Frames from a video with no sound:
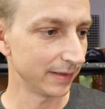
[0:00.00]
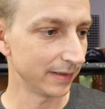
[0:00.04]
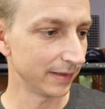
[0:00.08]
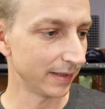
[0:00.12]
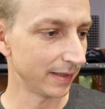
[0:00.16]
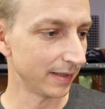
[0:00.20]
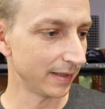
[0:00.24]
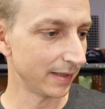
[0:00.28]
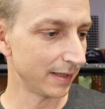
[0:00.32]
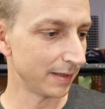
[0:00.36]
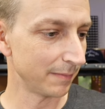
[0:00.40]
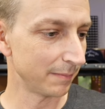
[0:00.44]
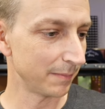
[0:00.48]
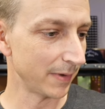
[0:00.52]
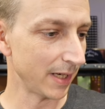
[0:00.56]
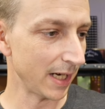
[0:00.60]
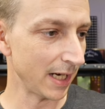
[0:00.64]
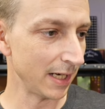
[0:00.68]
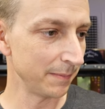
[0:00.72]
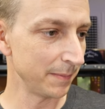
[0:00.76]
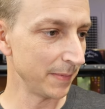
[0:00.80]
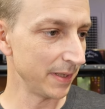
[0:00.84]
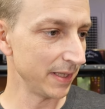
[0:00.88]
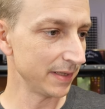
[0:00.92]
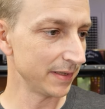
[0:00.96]
Um,
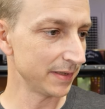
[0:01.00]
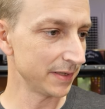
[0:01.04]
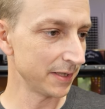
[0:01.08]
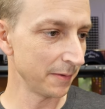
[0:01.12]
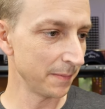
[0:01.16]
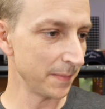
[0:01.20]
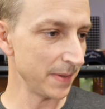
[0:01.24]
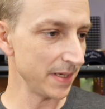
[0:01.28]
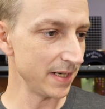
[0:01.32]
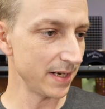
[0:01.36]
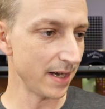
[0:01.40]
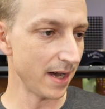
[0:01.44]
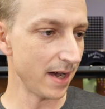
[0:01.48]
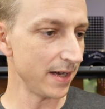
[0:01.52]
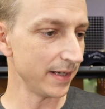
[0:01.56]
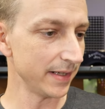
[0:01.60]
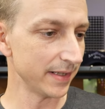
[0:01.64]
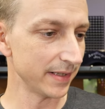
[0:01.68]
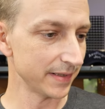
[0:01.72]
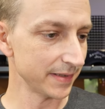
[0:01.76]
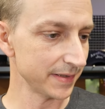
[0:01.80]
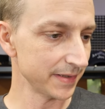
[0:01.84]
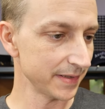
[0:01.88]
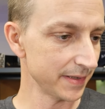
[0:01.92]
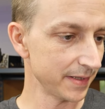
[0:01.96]
I mean, to be
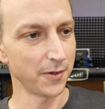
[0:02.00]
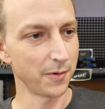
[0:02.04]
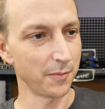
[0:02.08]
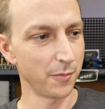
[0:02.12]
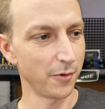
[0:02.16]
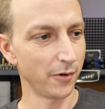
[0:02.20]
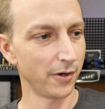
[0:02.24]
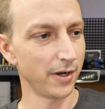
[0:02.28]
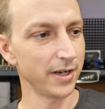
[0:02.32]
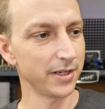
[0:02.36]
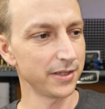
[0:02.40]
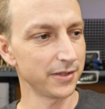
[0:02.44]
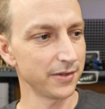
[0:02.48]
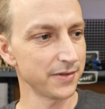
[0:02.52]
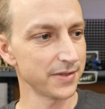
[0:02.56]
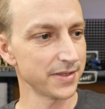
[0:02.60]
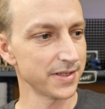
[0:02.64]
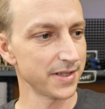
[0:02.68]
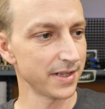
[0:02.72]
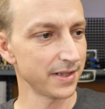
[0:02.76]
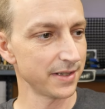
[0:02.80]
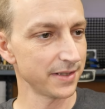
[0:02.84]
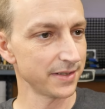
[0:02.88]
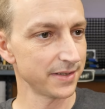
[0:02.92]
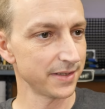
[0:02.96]
honest, the more I use
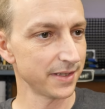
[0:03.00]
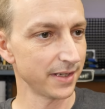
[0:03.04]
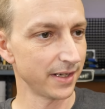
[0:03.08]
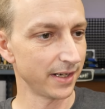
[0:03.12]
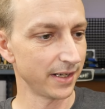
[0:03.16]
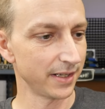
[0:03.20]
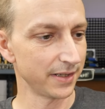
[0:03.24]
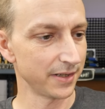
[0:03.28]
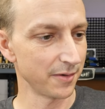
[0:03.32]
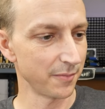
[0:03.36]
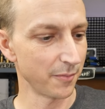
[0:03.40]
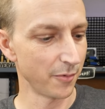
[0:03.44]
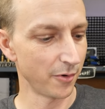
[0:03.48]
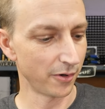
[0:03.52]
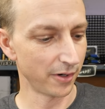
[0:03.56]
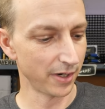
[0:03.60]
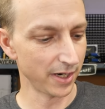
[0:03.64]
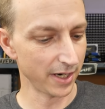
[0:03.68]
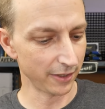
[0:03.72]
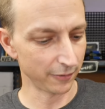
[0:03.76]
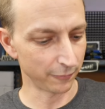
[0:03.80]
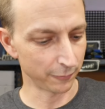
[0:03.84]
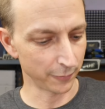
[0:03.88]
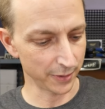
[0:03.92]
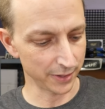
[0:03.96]
this and the more
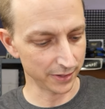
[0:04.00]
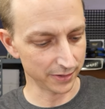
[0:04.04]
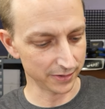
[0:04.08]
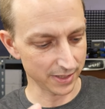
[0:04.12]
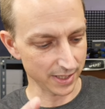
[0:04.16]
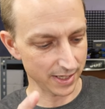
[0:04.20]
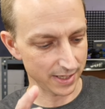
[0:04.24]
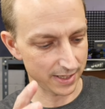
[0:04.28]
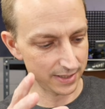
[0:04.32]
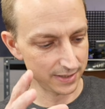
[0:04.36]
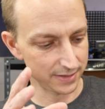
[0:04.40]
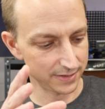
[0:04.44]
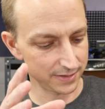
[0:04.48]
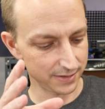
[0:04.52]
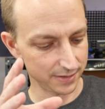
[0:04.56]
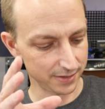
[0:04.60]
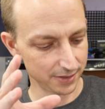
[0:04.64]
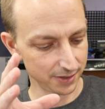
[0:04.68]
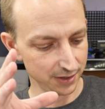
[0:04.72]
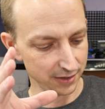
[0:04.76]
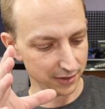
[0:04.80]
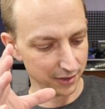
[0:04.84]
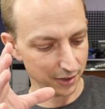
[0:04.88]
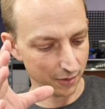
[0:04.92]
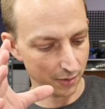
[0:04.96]
I realize,
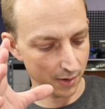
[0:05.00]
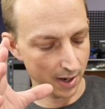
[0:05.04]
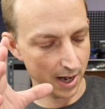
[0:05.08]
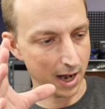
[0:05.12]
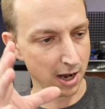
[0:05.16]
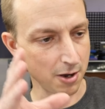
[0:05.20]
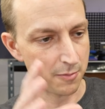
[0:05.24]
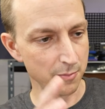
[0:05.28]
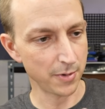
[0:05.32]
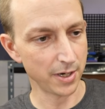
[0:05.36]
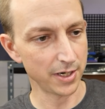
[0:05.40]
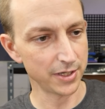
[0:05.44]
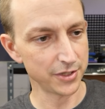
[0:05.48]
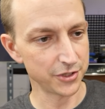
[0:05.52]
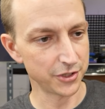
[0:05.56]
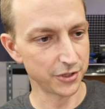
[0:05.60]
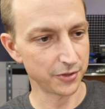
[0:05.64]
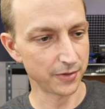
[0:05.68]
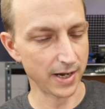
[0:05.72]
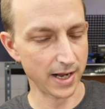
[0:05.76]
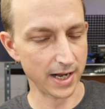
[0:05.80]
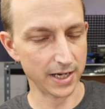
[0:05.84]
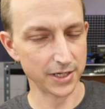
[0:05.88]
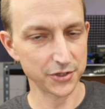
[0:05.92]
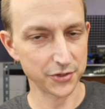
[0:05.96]
you know, how much
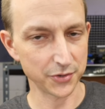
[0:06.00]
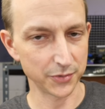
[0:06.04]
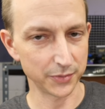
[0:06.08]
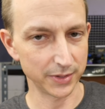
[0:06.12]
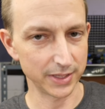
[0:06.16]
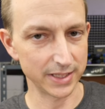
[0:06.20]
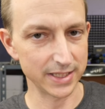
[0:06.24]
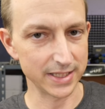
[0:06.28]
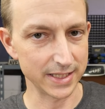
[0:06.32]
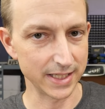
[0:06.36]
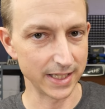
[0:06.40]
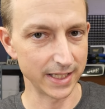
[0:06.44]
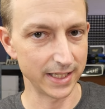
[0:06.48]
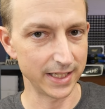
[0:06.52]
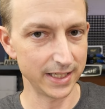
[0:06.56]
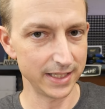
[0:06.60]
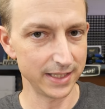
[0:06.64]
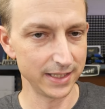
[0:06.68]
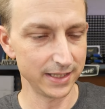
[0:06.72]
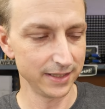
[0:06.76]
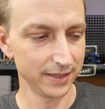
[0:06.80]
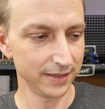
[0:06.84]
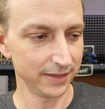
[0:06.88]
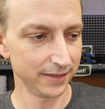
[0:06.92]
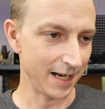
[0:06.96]
you're actually
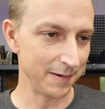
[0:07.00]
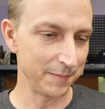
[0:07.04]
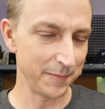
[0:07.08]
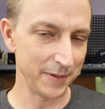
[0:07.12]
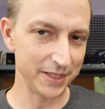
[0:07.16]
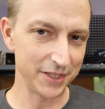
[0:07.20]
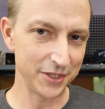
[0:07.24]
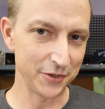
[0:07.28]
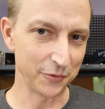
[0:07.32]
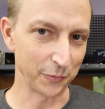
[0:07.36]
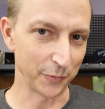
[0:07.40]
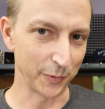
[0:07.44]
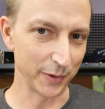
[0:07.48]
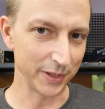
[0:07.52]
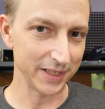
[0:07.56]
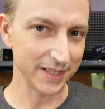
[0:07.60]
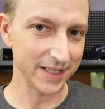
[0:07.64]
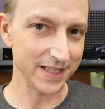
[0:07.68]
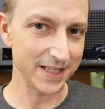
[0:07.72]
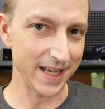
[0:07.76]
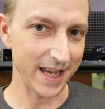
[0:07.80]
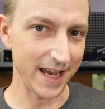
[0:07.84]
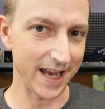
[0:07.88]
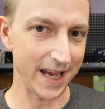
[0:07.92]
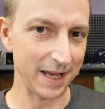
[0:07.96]
getting, I mean, you really
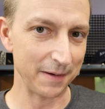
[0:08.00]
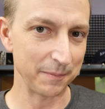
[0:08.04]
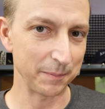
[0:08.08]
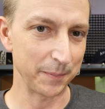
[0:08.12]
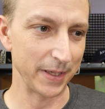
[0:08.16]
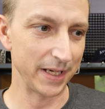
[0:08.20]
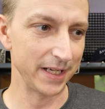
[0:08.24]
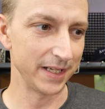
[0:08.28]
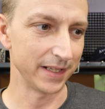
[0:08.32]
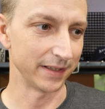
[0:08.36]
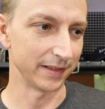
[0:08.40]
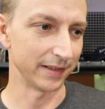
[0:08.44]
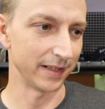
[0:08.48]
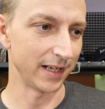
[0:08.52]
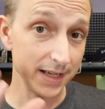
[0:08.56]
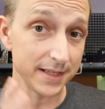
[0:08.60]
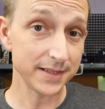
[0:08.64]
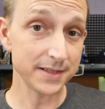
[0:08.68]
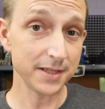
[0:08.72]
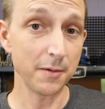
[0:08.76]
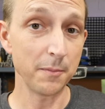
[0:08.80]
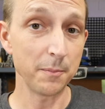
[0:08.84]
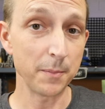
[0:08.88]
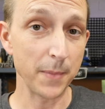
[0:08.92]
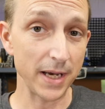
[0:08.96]
can't beat it.
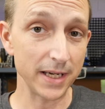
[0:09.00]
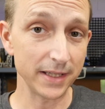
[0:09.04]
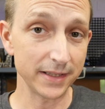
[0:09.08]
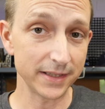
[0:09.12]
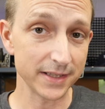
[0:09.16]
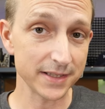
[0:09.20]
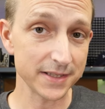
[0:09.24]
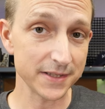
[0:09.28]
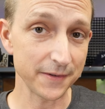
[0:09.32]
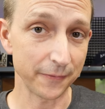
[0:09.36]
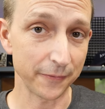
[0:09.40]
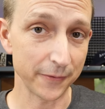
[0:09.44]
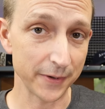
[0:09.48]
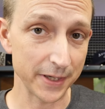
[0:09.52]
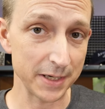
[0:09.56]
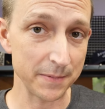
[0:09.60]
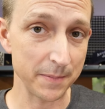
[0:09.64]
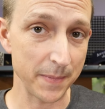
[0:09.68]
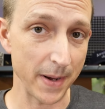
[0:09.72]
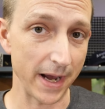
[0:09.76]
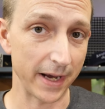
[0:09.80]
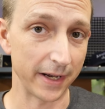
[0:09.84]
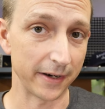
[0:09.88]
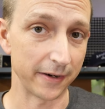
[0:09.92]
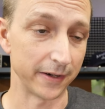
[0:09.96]
It's a maintenance-free
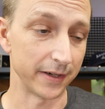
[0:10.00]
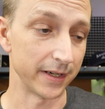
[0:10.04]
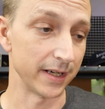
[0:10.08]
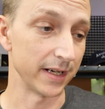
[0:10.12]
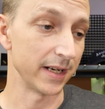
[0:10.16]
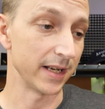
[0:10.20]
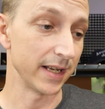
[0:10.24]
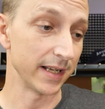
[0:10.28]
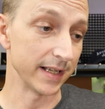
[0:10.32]
battery.